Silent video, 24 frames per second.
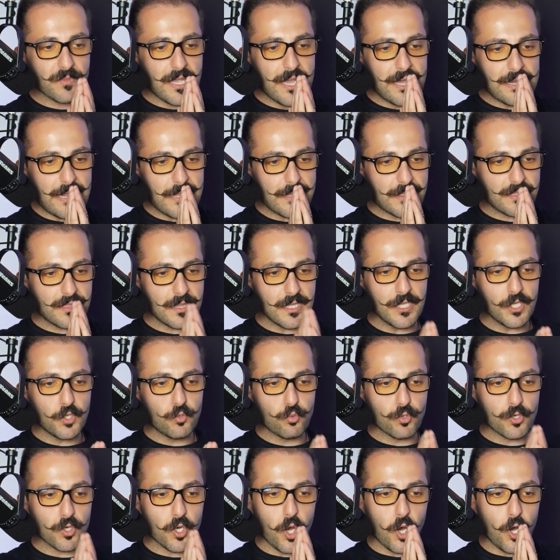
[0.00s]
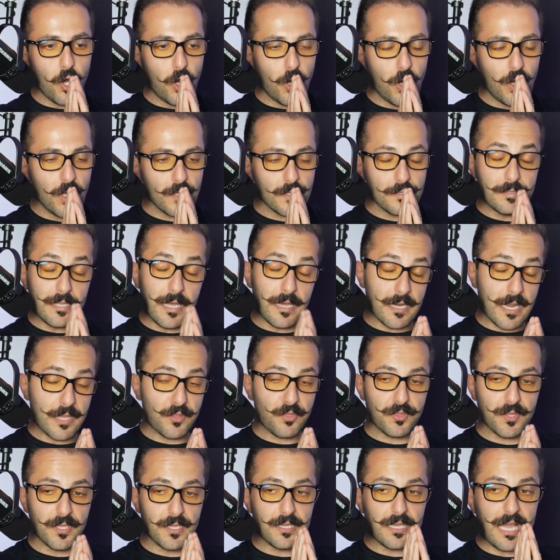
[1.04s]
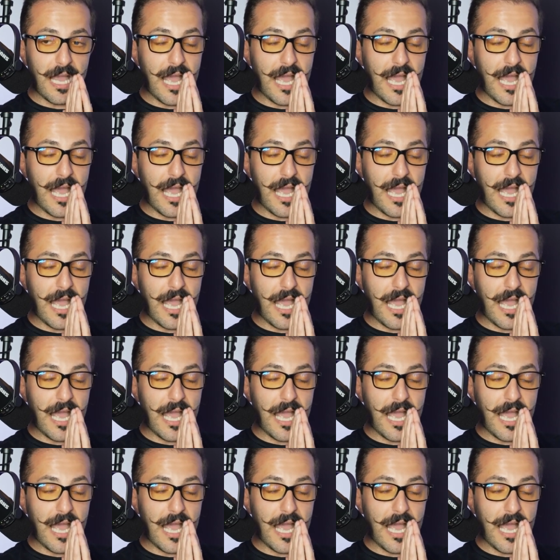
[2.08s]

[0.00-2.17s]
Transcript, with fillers: And I think we're all, not I think,